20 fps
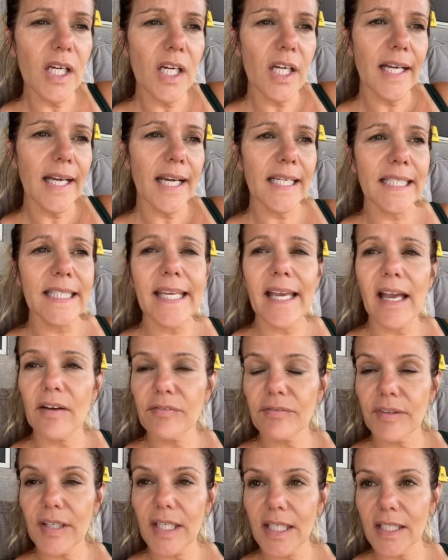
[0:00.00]
any
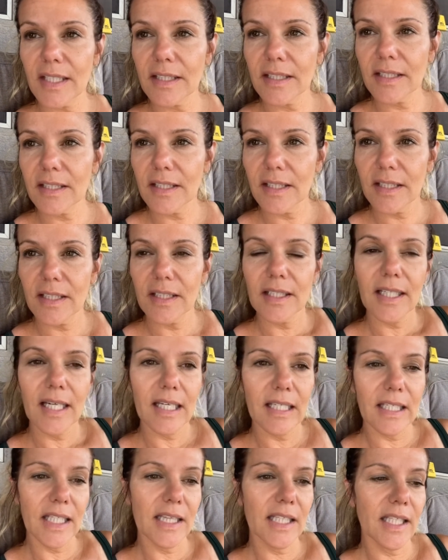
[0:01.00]
caffeine,
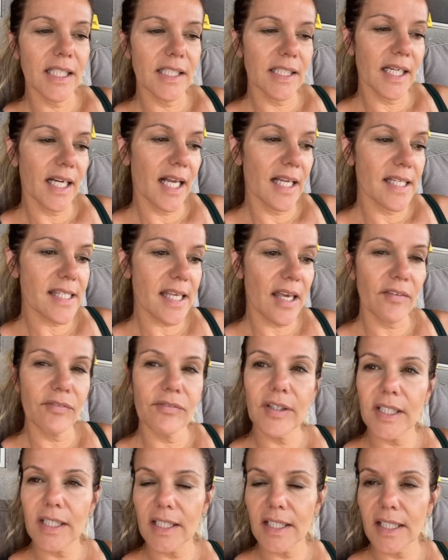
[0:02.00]
anything that has
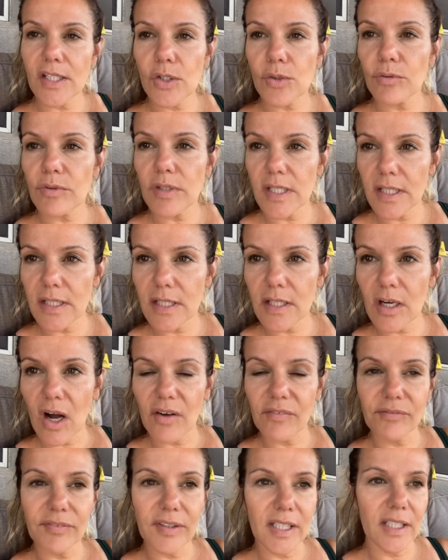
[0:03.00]
caffeine in it. So tea,
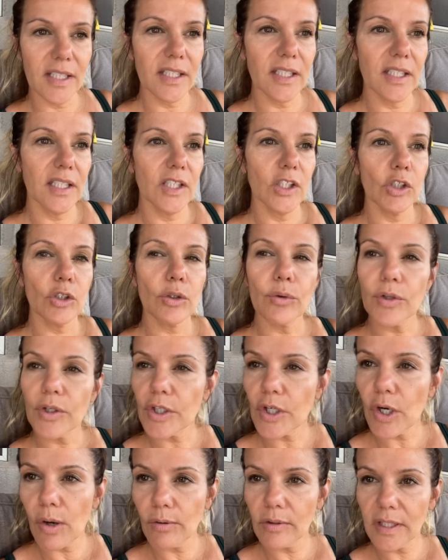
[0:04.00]
coffee,
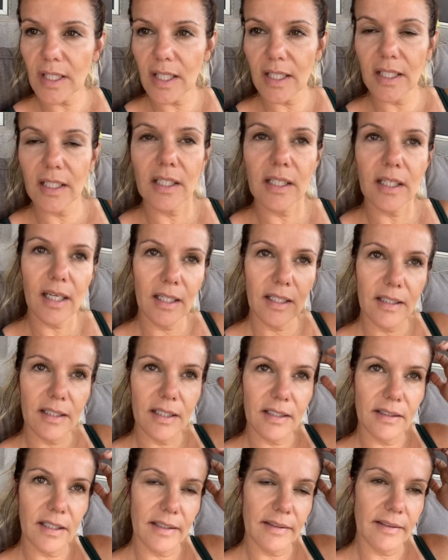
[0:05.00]
Coca-Cola,
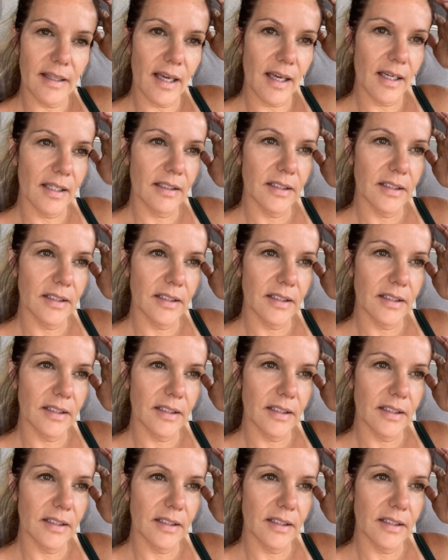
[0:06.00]
anything like that.